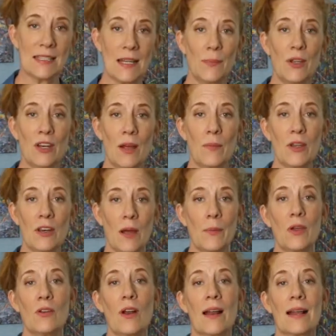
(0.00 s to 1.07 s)

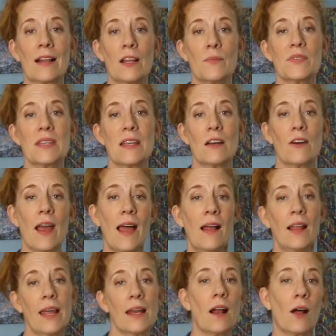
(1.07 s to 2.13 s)

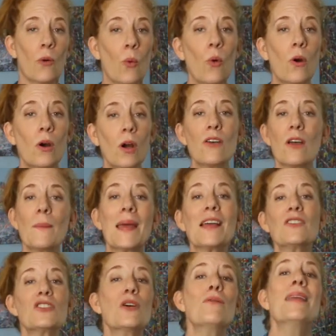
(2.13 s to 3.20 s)
www.eclipsetheaterla.org. You can make a
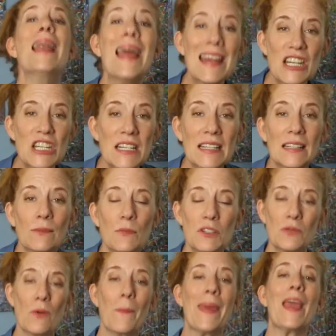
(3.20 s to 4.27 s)
donation, which
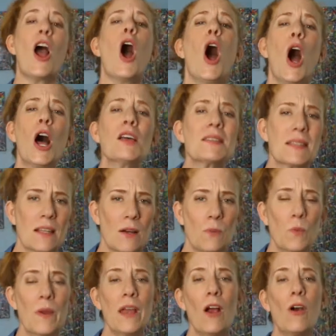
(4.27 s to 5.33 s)
would be awesome.
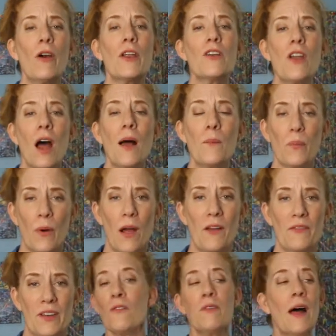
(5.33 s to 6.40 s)
We are a
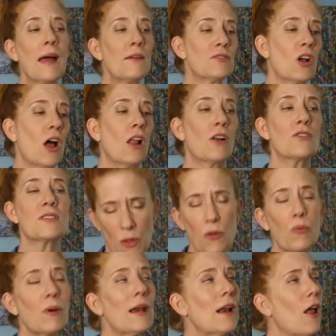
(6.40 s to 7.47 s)
nonprofit. $5,
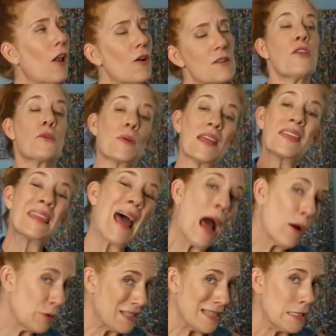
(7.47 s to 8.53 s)
$3,
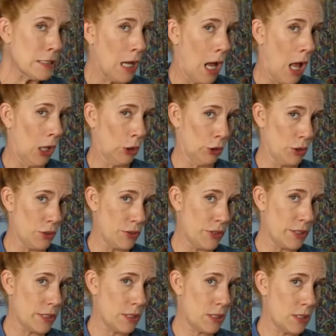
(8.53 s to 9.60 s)

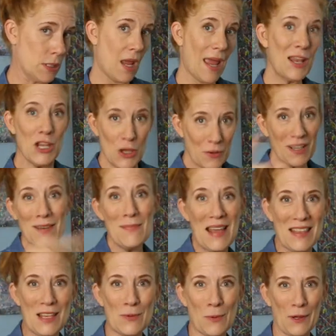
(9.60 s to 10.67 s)
$3,000. And you can
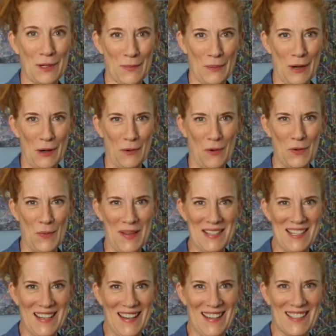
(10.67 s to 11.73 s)
make these Work in Progress
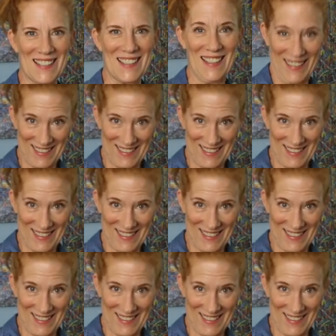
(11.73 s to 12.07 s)
Wednesdays.